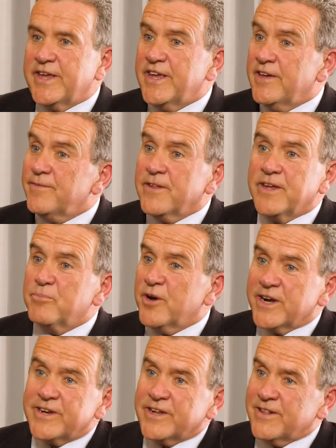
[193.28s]
carefully and
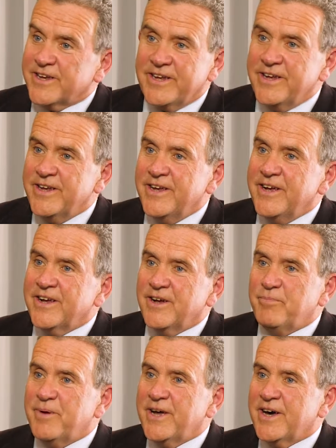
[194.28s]
practically
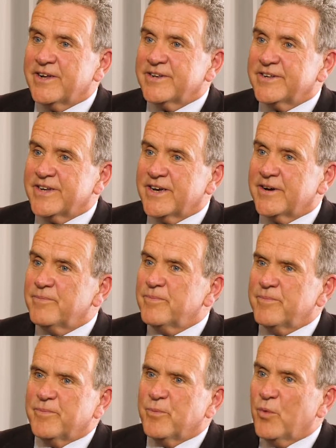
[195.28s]
about
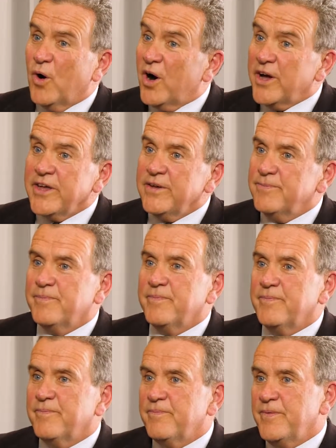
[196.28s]
why
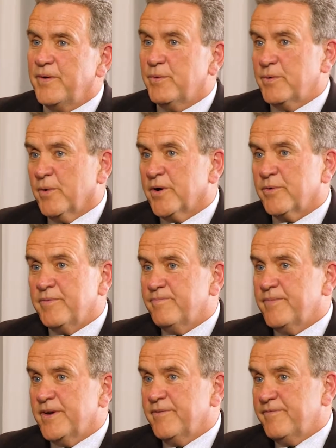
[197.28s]
you would want
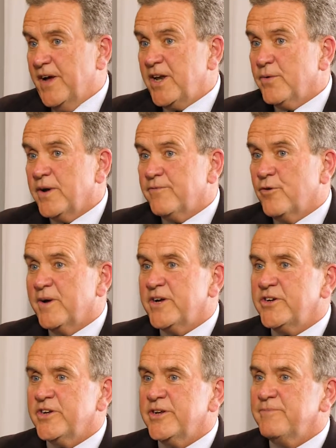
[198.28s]
to evaluate
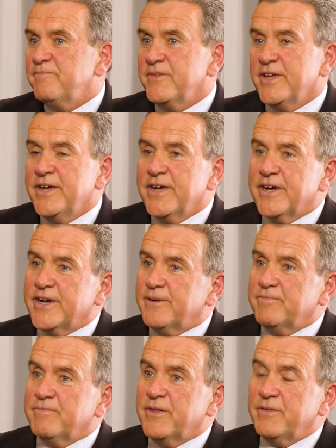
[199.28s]
formation,
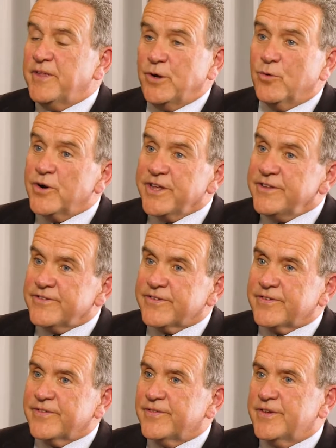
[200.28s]
the
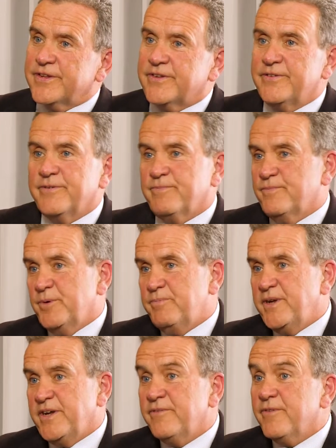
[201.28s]
audience that would
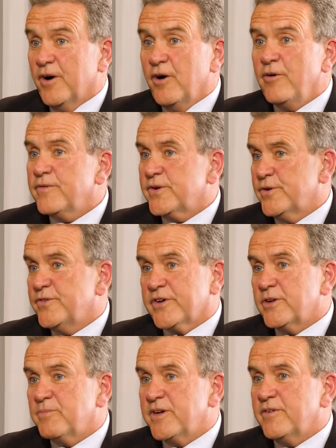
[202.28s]
be involved, who's
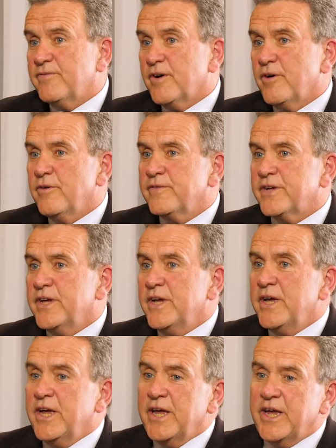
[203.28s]
going to be involved,
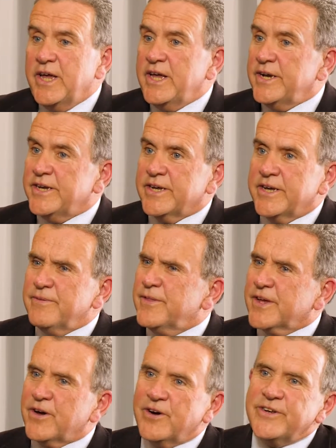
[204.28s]
and
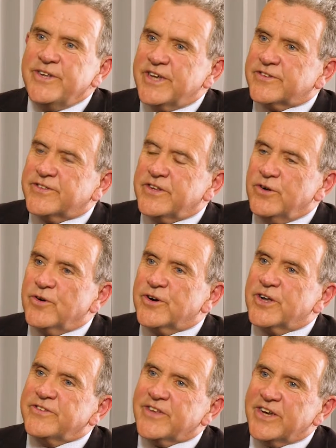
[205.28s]
the context that your
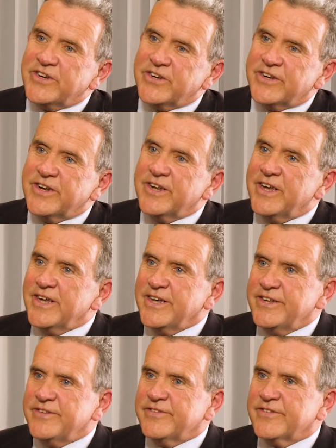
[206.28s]
organisation
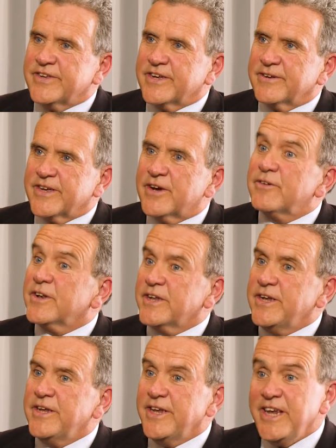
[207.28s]
is
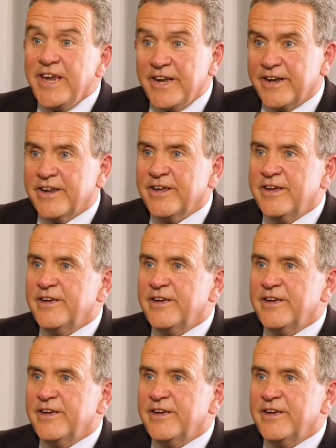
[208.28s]
currently in.